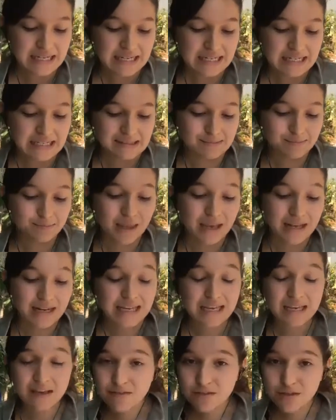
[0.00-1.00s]
And
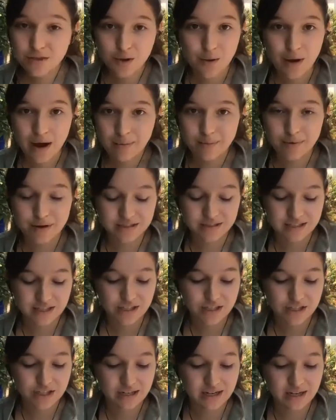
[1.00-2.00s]
even though
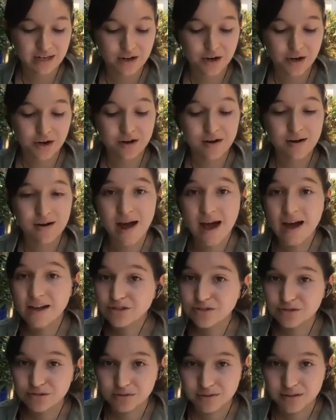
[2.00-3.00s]
hybridization can occur
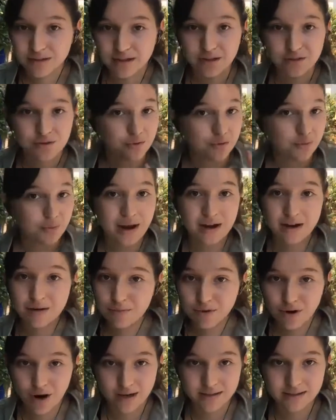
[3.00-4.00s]
naturally through random
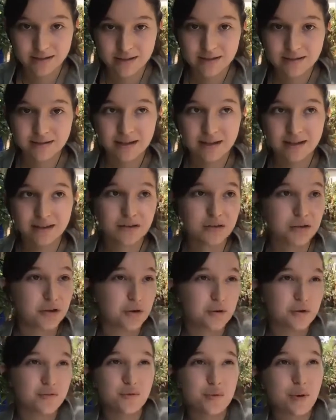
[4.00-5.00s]
crosses, like, you
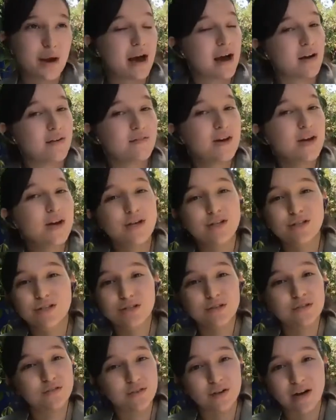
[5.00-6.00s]
know, if you have
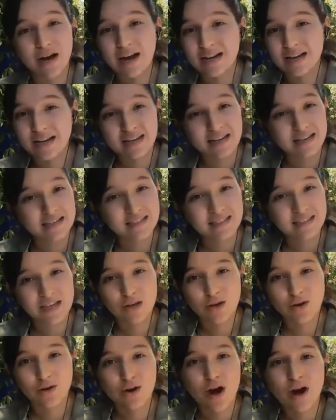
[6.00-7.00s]
two varieties
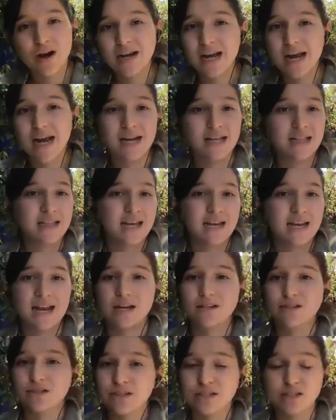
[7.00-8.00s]
in your garden and they
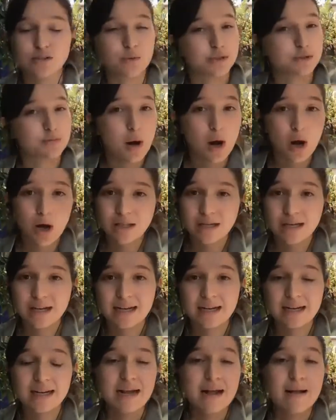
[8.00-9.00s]
naturally switch
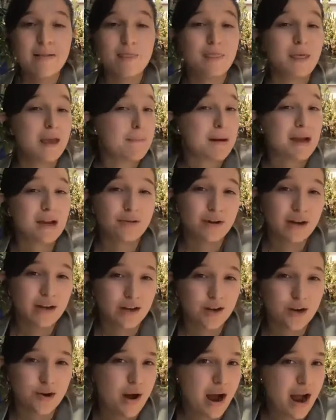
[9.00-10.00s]
pollen, they might create
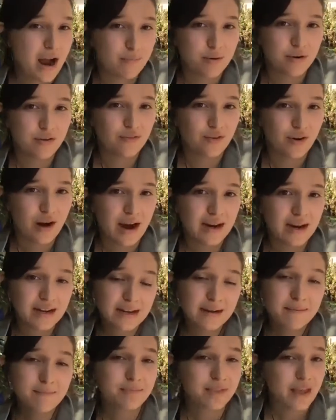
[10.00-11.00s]
a new hybrid
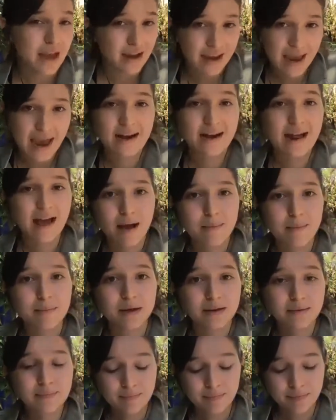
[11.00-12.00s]
variety. That can
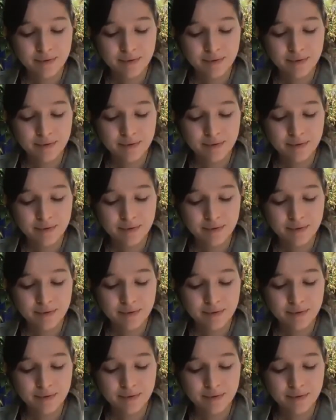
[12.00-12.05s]
happen.